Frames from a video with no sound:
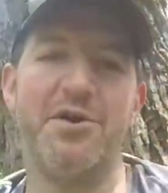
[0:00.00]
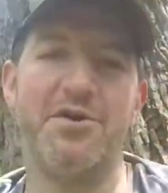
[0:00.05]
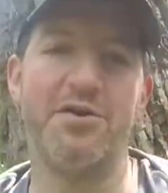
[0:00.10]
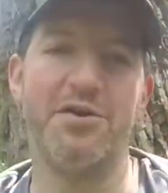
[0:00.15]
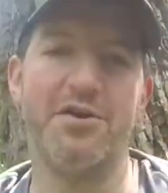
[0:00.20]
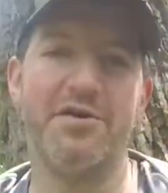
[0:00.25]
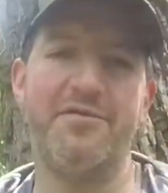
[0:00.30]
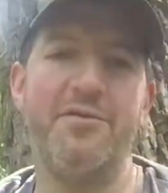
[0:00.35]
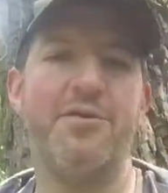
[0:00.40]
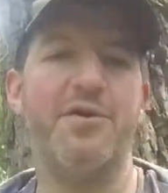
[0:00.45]
what you're
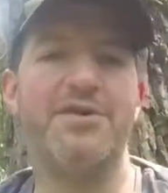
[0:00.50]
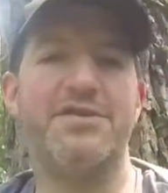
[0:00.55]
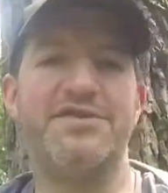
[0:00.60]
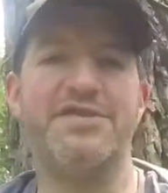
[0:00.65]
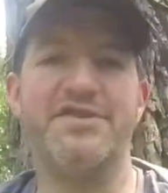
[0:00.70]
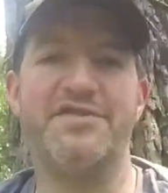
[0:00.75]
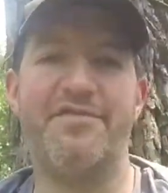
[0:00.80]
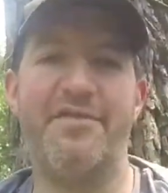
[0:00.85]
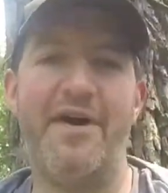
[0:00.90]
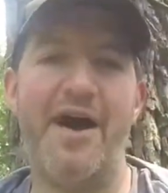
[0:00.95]
looking for,
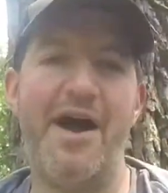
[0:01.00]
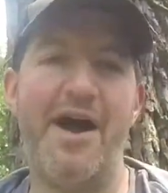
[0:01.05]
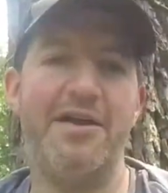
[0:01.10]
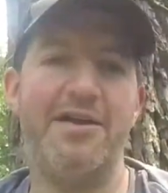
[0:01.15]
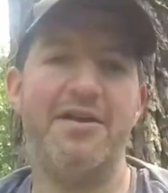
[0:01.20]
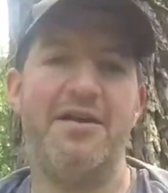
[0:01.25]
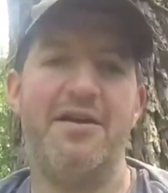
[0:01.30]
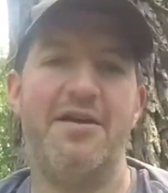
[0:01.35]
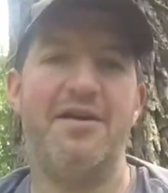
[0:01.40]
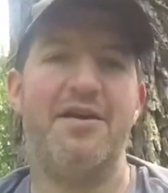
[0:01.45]
it's just
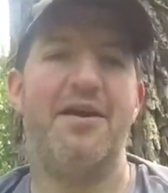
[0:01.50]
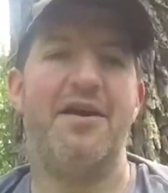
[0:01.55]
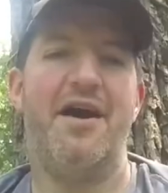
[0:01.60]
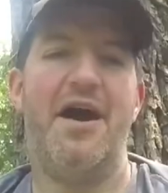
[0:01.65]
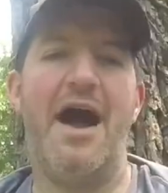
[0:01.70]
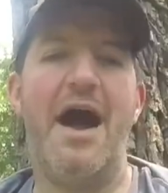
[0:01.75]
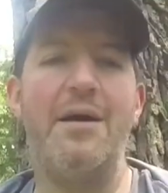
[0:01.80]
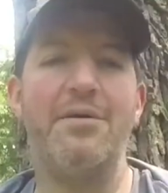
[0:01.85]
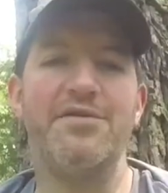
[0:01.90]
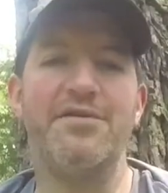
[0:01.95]
fine.
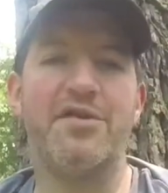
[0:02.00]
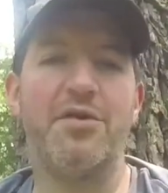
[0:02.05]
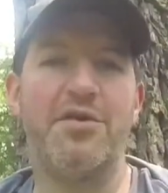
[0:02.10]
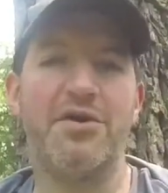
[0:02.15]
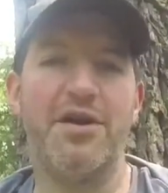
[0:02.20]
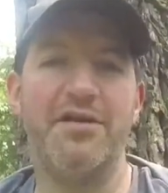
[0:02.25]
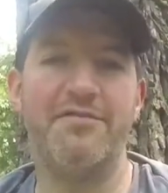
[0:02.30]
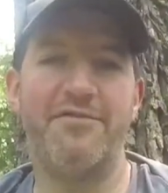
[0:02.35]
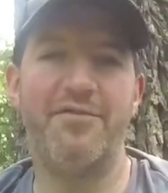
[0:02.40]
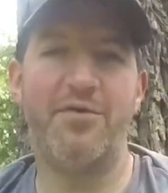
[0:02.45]
I was
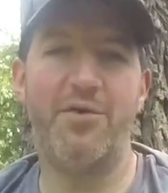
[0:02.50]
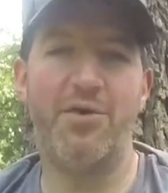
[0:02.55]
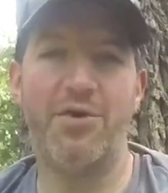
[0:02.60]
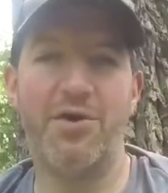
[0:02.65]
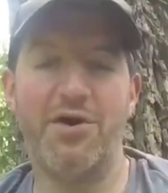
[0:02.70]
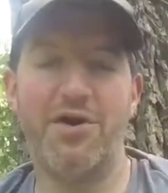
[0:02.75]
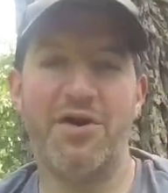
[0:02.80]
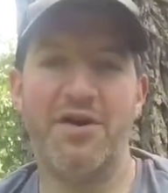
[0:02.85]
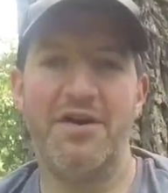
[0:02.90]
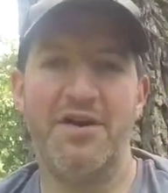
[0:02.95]
looking
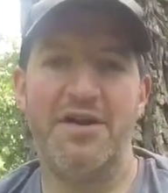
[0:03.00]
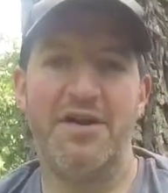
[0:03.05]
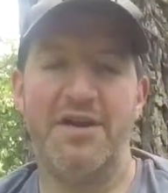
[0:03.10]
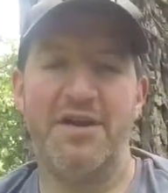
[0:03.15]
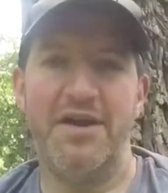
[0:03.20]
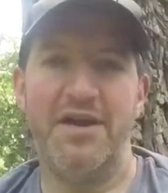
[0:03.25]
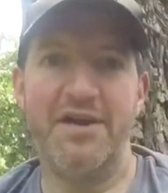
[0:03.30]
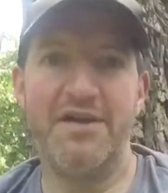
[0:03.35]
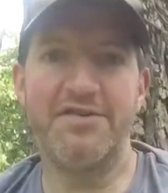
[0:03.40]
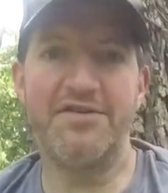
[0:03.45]
for
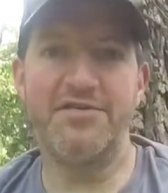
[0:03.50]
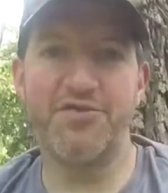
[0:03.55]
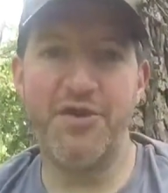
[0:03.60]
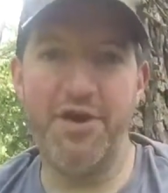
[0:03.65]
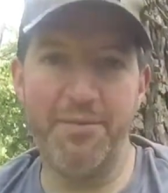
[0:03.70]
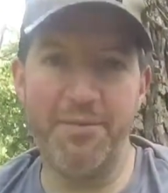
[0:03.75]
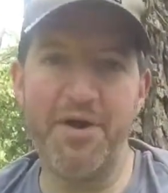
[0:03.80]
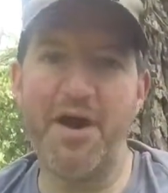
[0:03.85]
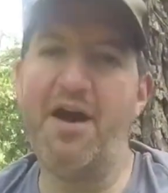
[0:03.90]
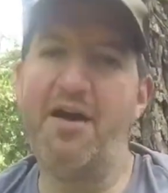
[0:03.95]

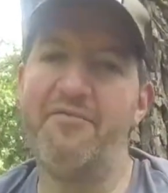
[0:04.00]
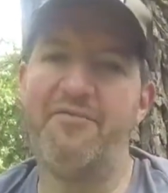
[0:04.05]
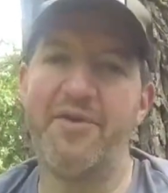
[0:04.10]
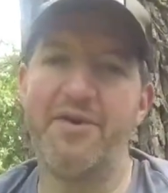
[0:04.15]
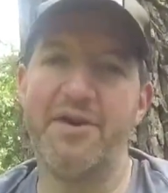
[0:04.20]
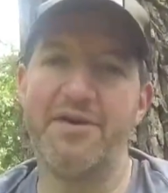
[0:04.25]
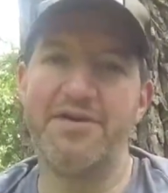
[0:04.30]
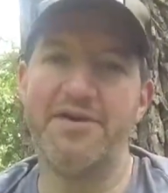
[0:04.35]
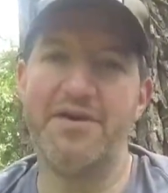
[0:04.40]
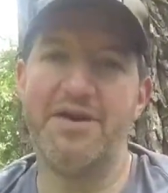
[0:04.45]
extreme
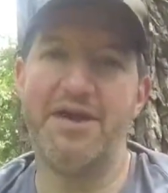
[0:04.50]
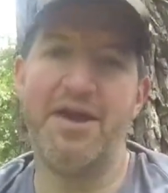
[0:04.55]
comfort,